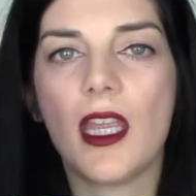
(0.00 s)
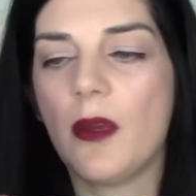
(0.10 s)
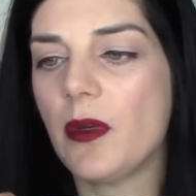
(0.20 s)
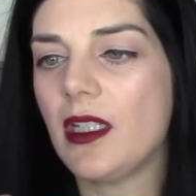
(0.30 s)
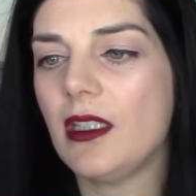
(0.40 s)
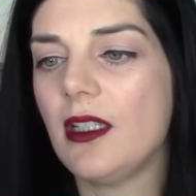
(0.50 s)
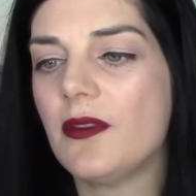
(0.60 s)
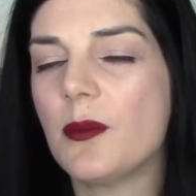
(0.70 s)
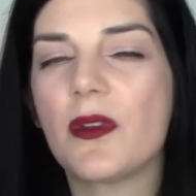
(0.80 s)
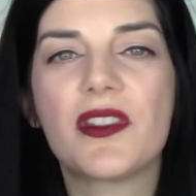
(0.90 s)
And what I
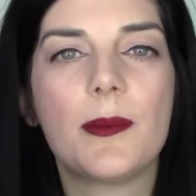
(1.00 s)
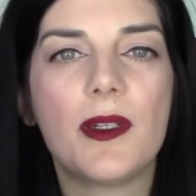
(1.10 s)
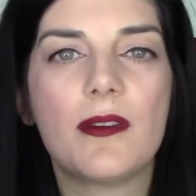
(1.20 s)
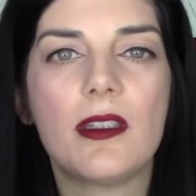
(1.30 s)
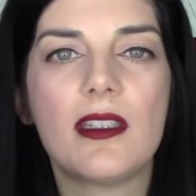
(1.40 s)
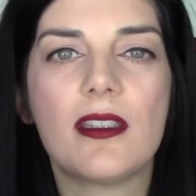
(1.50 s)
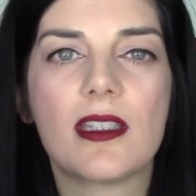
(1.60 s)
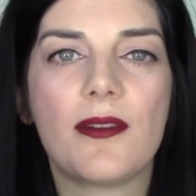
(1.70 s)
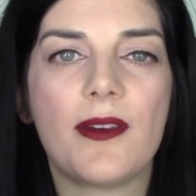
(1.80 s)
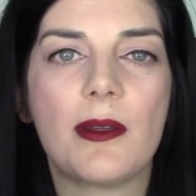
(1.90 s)
loved most about this is
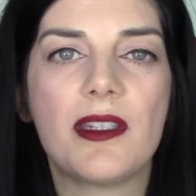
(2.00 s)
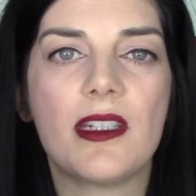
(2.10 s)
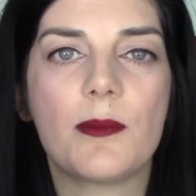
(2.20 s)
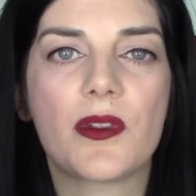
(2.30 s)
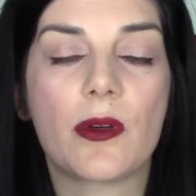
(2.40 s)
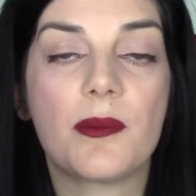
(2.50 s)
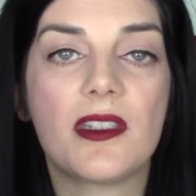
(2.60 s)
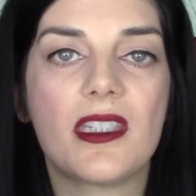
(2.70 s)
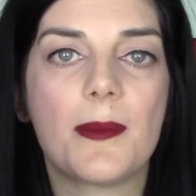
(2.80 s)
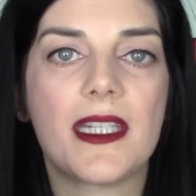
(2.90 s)
I found it absorbed
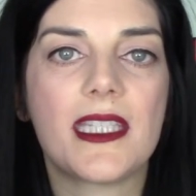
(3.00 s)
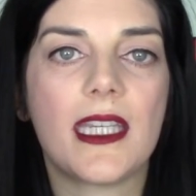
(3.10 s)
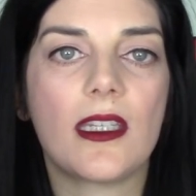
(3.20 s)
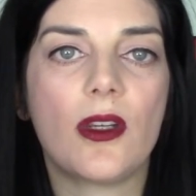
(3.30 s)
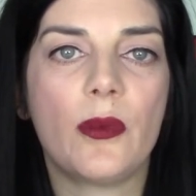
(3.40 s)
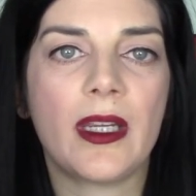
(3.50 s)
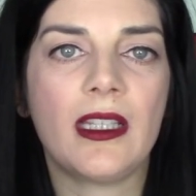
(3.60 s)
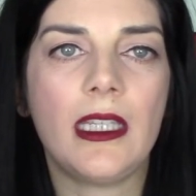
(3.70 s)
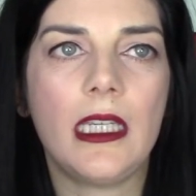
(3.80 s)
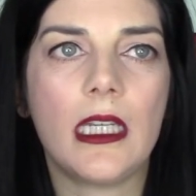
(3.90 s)
into my skin
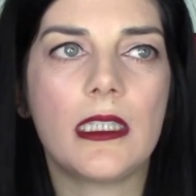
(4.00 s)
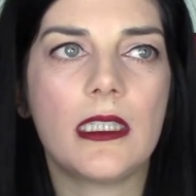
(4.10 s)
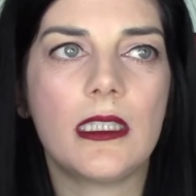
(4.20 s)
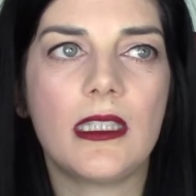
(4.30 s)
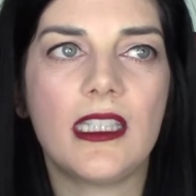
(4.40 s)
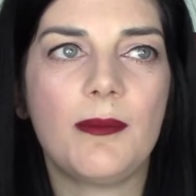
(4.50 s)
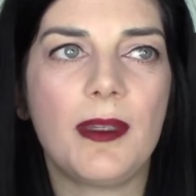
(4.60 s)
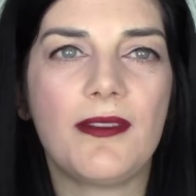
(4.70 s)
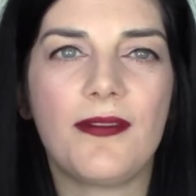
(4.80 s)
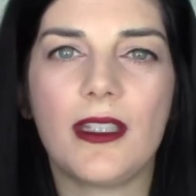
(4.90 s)
quickly and didn't leave me
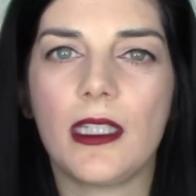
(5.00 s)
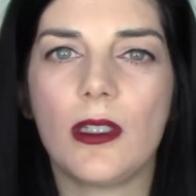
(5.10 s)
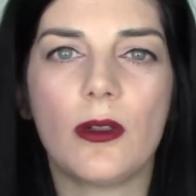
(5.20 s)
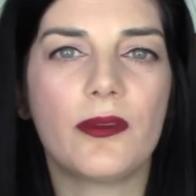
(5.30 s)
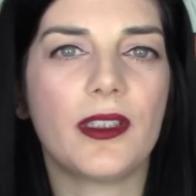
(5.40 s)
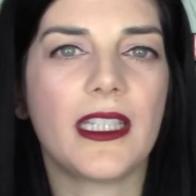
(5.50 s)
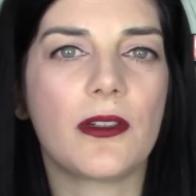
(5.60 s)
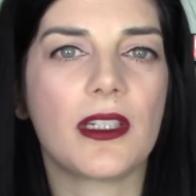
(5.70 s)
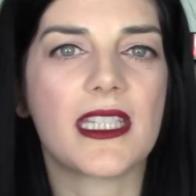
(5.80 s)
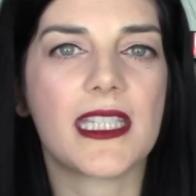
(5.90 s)
feeling overly
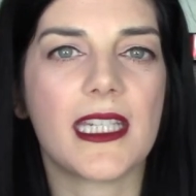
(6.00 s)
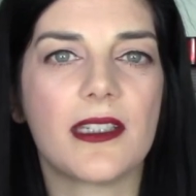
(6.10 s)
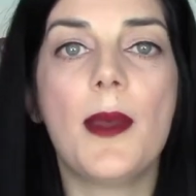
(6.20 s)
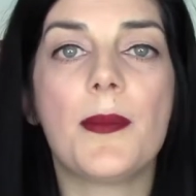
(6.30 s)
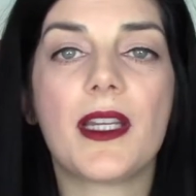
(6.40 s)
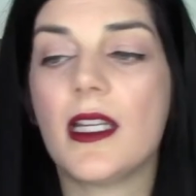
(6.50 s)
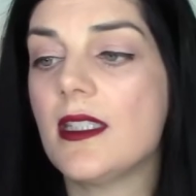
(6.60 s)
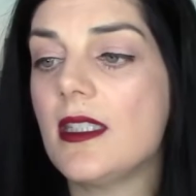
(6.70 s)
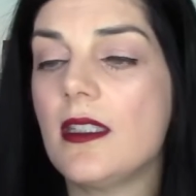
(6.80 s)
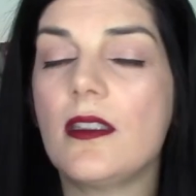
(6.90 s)
greasy.
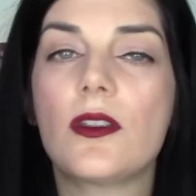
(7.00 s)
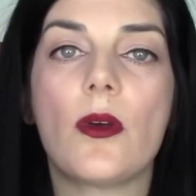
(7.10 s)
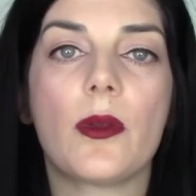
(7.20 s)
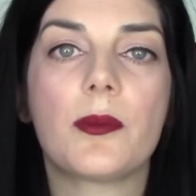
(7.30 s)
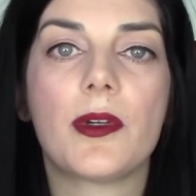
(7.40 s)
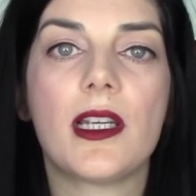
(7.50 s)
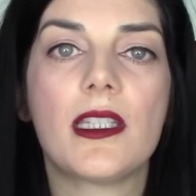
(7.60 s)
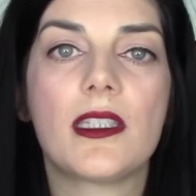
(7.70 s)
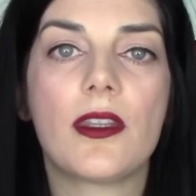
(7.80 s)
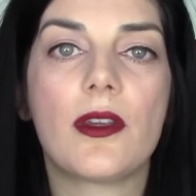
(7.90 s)
Because this is cold
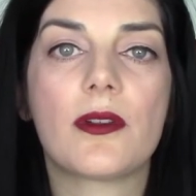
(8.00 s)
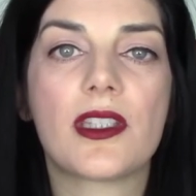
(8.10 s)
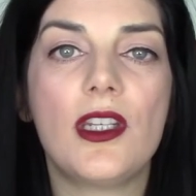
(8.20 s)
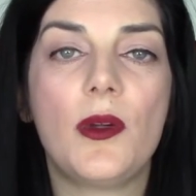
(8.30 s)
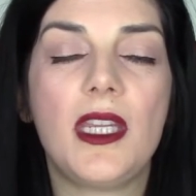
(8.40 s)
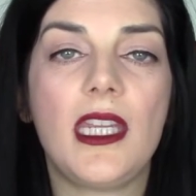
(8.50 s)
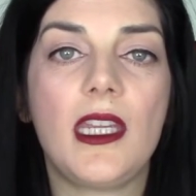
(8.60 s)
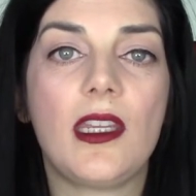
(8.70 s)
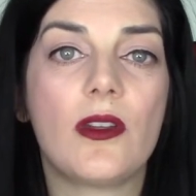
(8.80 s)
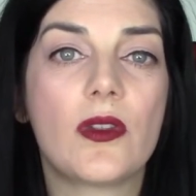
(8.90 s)
pressed, there is no
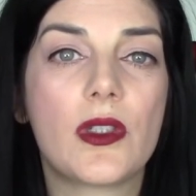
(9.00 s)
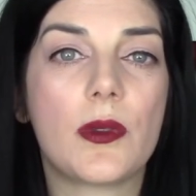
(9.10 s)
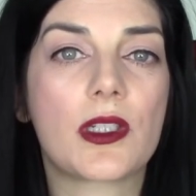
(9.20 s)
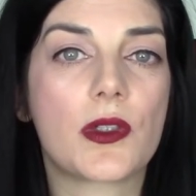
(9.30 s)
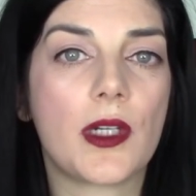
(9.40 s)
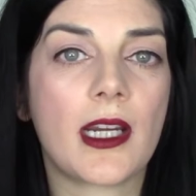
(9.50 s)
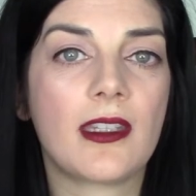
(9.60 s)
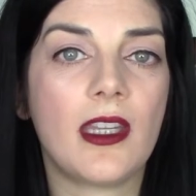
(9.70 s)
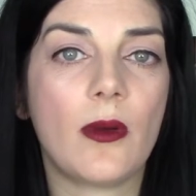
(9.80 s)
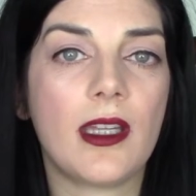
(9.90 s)
heat used to extract
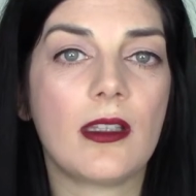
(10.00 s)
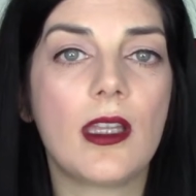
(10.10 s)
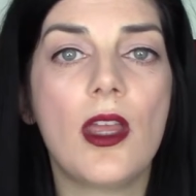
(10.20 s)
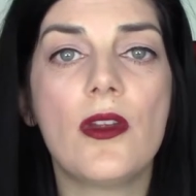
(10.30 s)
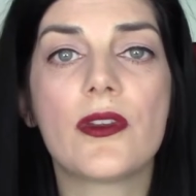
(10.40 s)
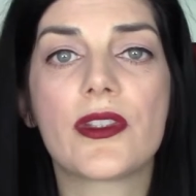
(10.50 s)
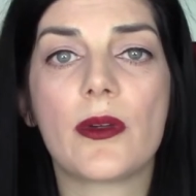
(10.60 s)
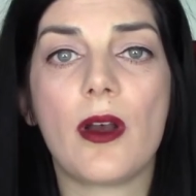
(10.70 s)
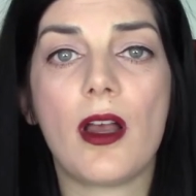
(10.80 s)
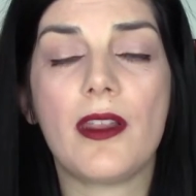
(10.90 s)
the oil, so
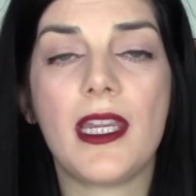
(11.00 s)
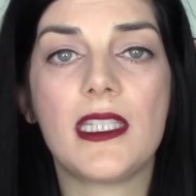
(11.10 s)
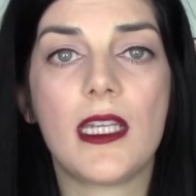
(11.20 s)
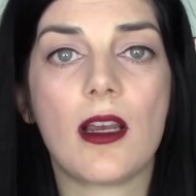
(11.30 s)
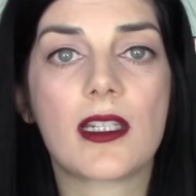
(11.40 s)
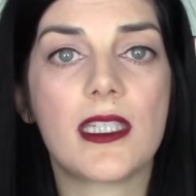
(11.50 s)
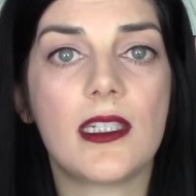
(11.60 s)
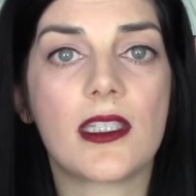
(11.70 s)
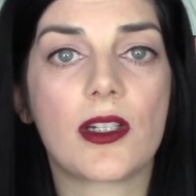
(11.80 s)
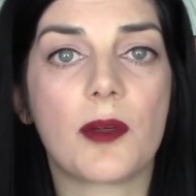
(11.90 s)
all
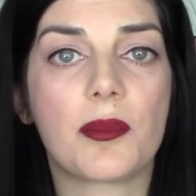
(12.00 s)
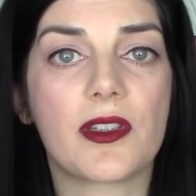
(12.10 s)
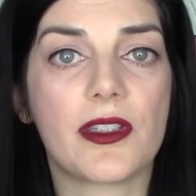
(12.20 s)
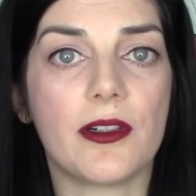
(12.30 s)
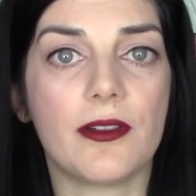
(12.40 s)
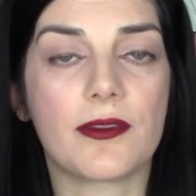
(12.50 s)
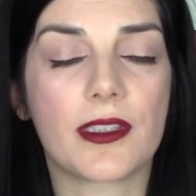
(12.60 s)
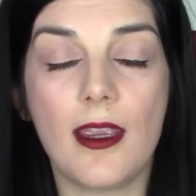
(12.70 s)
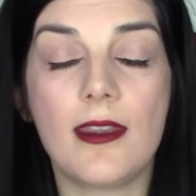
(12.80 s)
antioxidants are preserved.